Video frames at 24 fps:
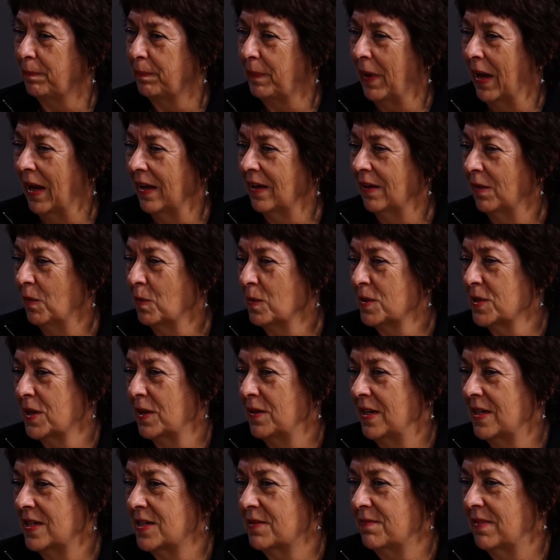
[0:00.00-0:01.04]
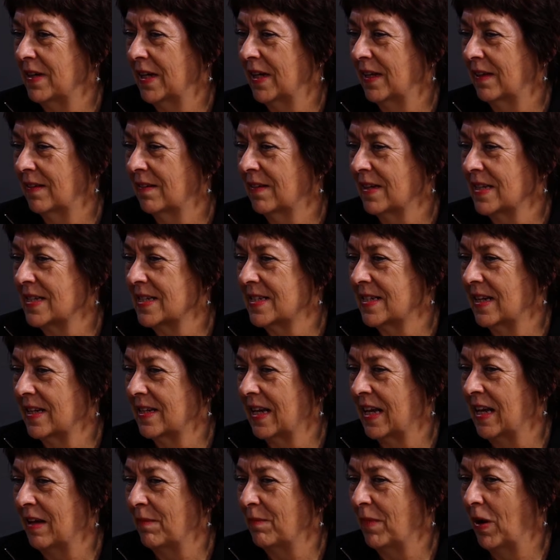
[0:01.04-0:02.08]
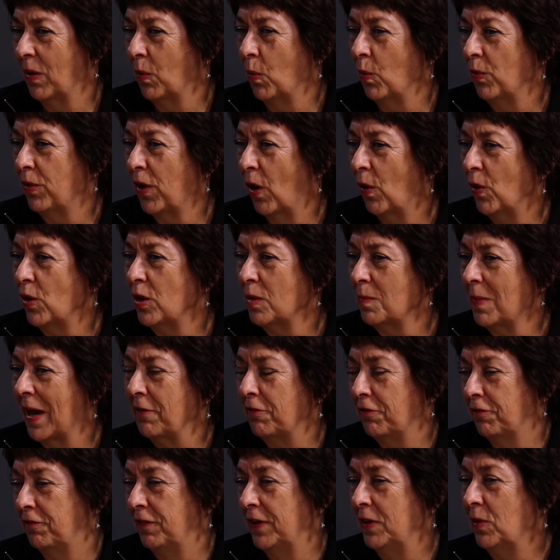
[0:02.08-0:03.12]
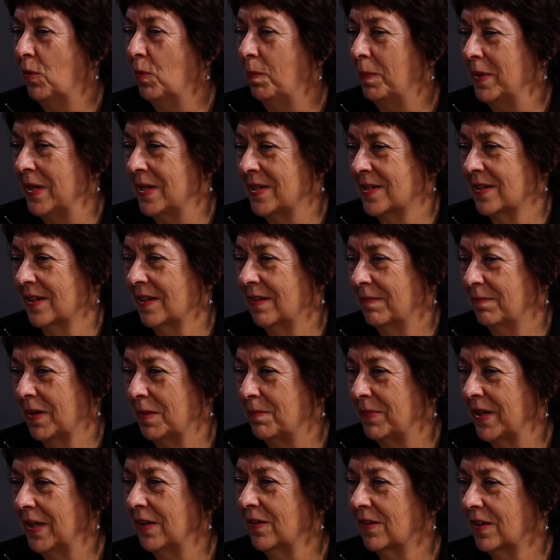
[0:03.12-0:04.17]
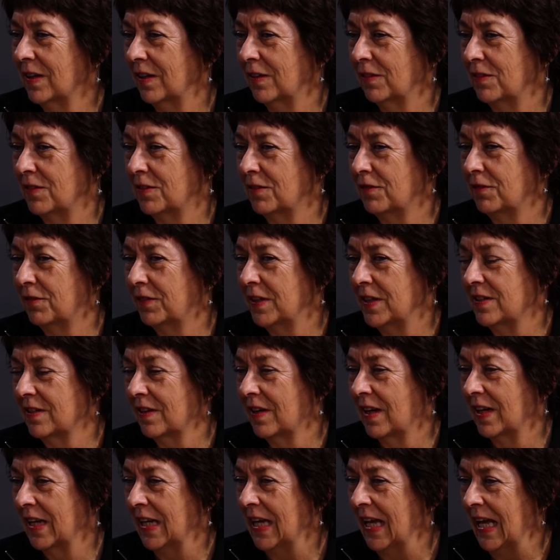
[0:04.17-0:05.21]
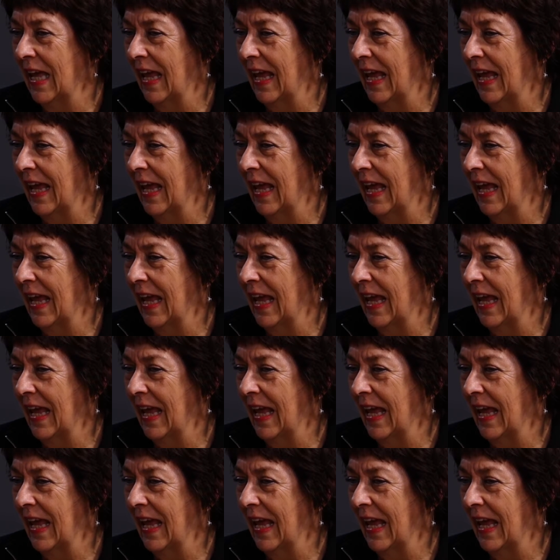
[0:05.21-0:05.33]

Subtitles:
But you also need to recognise that although you may feel better by being on a gluten-free diet,